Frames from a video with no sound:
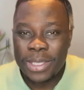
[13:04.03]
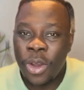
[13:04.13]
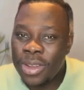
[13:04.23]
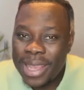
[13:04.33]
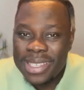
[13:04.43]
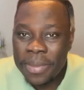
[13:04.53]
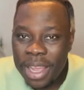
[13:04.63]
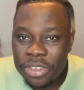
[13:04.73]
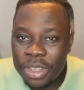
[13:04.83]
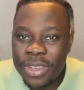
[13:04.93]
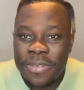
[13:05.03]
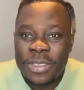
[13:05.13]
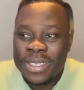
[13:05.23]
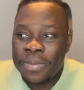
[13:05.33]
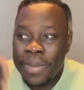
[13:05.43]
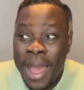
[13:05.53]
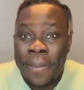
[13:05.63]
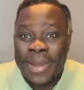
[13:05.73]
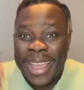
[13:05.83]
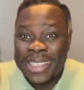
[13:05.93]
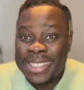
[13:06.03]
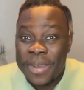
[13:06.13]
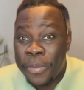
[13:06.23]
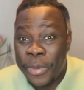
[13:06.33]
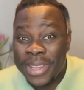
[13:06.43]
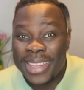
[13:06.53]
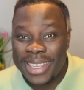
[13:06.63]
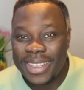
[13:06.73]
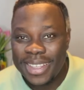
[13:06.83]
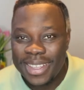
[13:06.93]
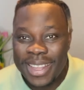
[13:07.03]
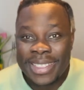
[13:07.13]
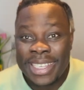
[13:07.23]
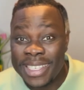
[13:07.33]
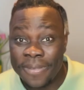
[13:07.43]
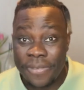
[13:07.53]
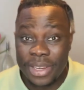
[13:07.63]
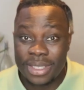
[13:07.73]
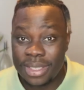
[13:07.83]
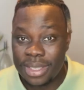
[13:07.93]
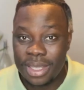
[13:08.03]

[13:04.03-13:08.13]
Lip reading: unlike some countries, you have to apply it separately. That's the difference.